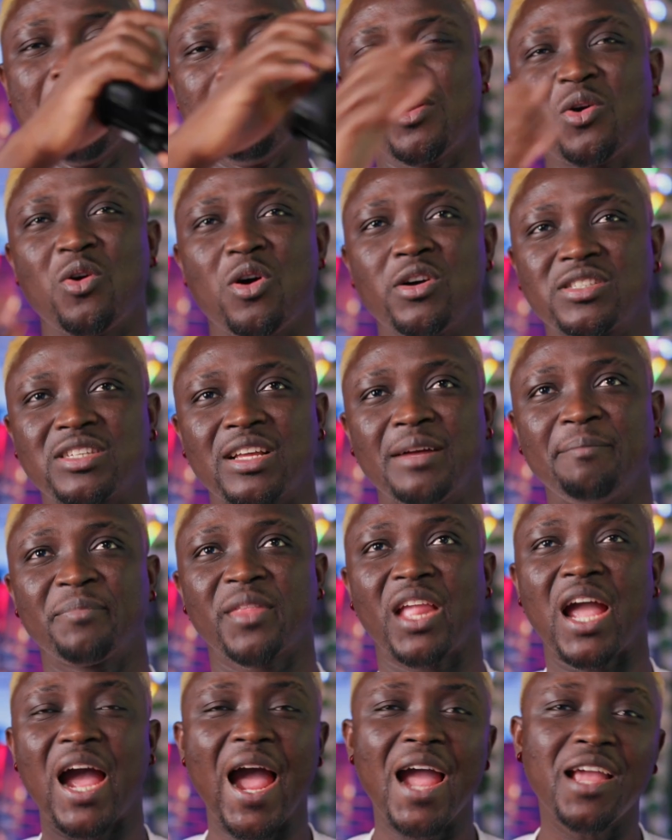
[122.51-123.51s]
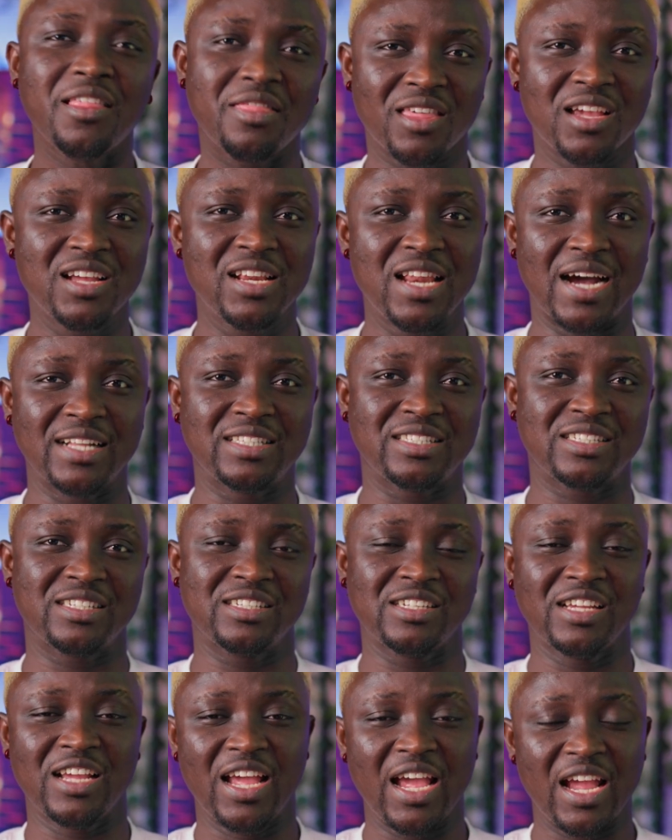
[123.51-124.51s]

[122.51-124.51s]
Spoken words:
because I think that